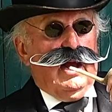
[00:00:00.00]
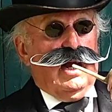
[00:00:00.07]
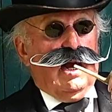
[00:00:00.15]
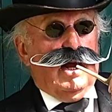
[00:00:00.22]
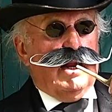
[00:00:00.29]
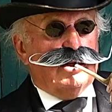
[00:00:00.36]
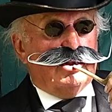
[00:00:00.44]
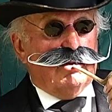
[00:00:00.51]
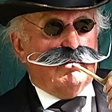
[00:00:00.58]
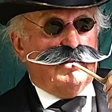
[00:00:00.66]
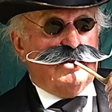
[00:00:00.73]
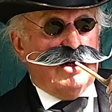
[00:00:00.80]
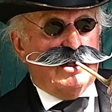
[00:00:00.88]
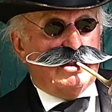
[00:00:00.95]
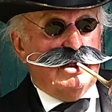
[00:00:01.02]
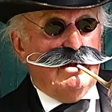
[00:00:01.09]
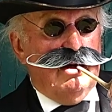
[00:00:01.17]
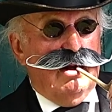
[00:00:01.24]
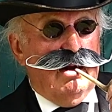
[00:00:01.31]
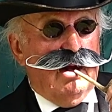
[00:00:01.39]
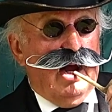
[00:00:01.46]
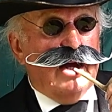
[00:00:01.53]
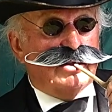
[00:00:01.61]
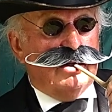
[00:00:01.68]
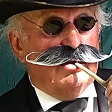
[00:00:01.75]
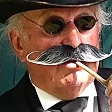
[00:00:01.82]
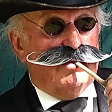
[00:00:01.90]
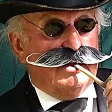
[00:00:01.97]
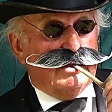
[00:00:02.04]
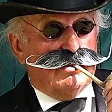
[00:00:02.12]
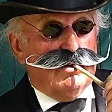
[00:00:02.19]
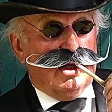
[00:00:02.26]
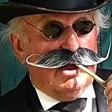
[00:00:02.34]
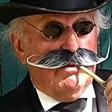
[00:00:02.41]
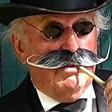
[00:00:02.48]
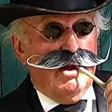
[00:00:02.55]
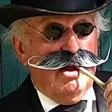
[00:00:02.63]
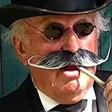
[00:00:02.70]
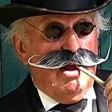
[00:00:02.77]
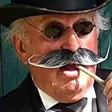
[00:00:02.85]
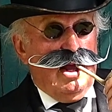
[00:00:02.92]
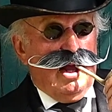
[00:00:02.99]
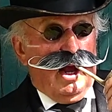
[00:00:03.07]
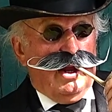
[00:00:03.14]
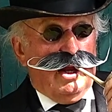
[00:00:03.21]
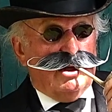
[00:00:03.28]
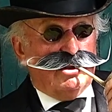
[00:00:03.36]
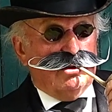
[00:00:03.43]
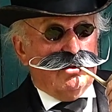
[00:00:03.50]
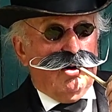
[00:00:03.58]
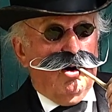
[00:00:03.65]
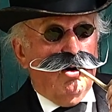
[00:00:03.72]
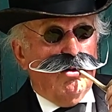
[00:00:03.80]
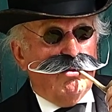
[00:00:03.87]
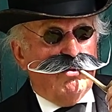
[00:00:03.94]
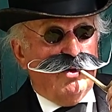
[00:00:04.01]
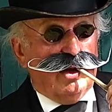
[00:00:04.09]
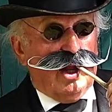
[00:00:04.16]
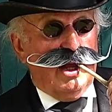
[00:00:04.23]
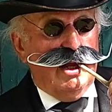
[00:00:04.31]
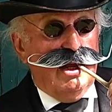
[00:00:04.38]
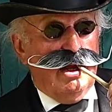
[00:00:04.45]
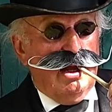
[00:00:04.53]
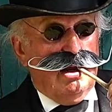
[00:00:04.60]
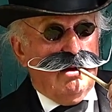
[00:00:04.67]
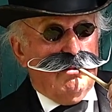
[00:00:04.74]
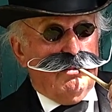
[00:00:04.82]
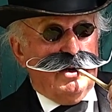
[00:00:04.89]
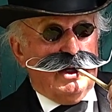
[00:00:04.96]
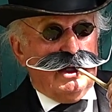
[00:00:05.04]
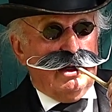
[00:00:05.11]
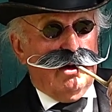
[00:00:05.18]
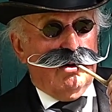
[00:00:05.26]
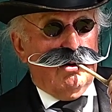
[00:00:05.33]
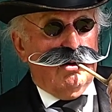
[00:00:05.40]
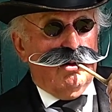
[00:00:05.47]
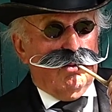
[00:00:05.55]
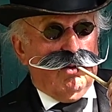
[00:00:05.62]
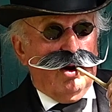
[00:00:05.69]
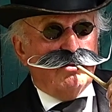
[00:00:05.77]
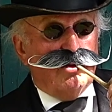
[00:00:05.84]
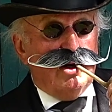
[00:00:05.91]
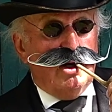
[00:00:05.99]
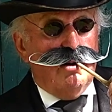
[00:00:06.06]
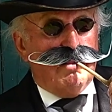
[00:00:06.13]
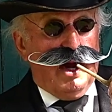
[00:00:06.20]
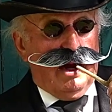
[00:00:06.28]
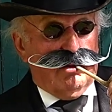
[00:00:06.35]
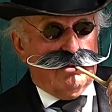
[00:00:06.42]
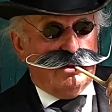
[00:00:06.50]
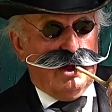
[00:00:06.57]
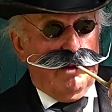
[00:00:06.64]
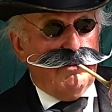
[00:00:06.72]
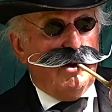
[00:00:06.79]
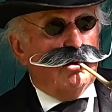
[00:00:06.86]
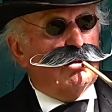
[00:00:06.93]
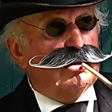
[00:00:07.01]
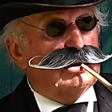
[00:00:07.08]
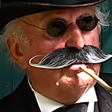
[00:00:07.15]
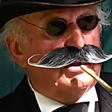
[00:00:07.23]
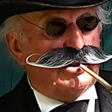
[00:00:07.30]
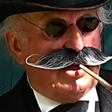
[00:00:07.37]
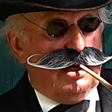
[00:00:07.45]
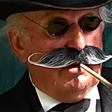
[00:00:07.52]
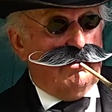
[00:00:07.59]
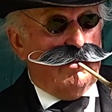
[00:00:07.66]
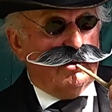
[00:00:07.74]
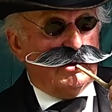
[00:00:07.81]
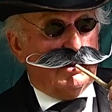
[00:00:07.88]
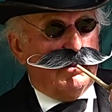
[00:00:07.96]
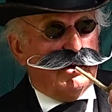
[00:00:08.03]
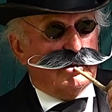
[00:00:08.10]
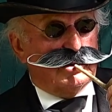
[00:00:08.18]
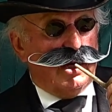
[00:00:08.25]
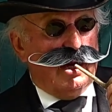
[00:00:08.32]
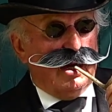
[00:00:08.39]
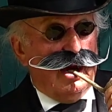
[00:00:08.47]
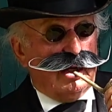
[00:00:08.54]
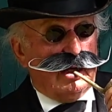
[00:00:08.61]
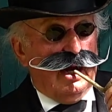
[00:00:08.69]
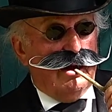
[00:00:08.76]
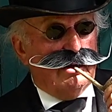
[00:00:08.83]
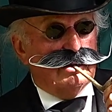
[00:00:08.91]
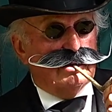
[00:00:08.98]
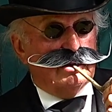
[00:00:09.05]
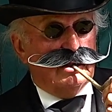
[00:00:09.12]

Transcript: and I shall be dressing as Earl Fitzwilliam, and I shall hopefully be wandering about. I'm not going to be saying much because I can't